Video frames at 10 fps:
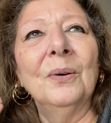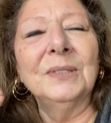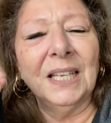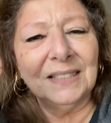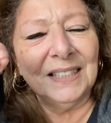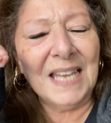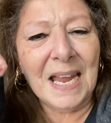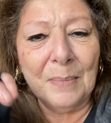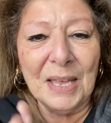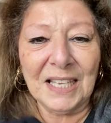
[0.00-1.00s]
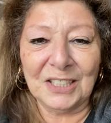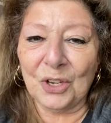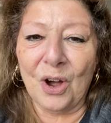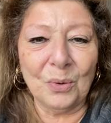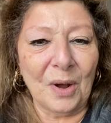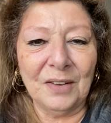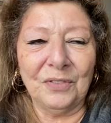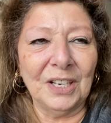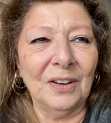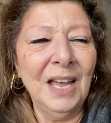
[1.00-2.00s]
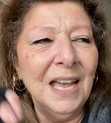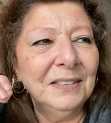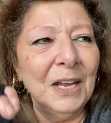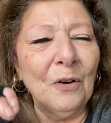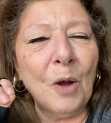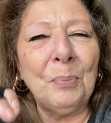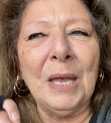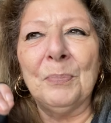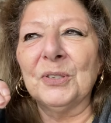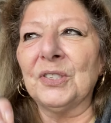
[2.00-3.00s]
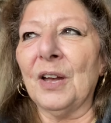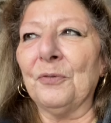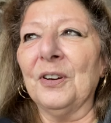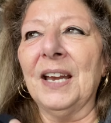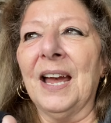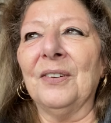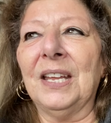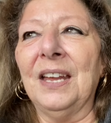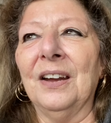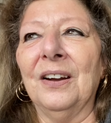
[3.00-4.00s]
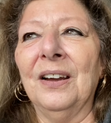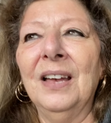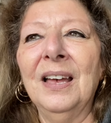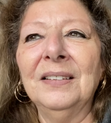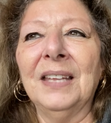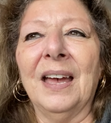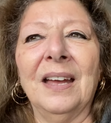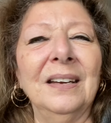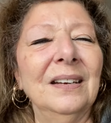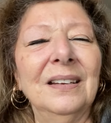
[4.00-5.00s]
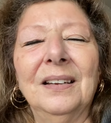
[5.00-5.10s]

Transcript: the, the day I made that Todd White video, there are people suffering out here that